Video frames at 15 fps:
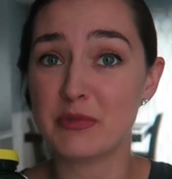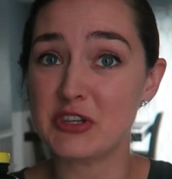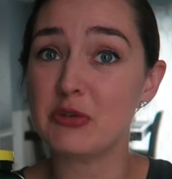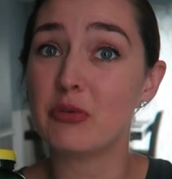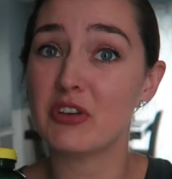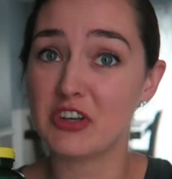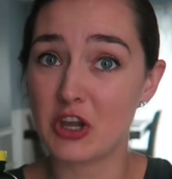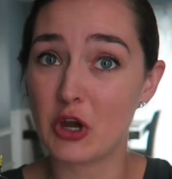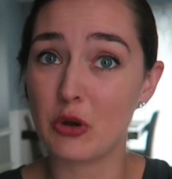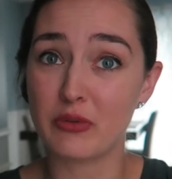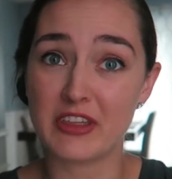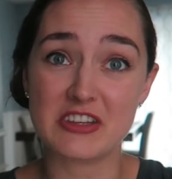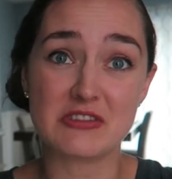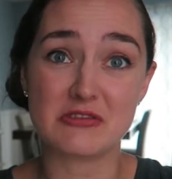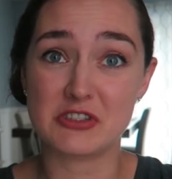you would know
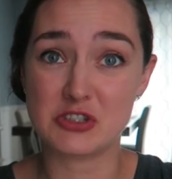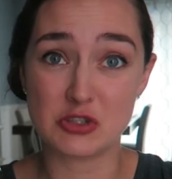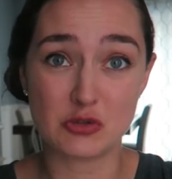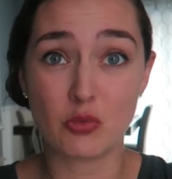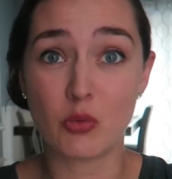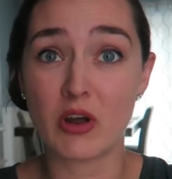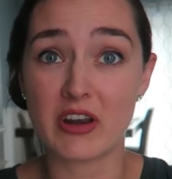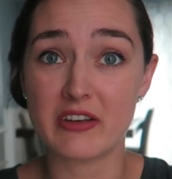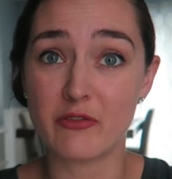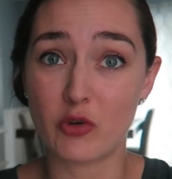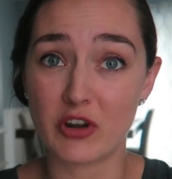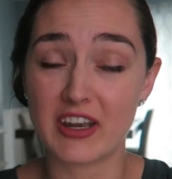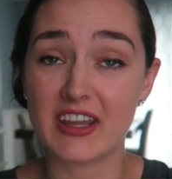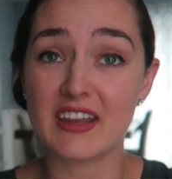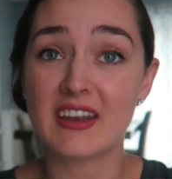that you want to
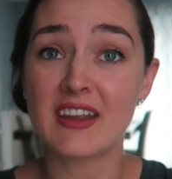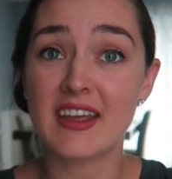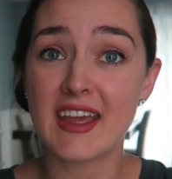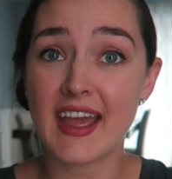avoid it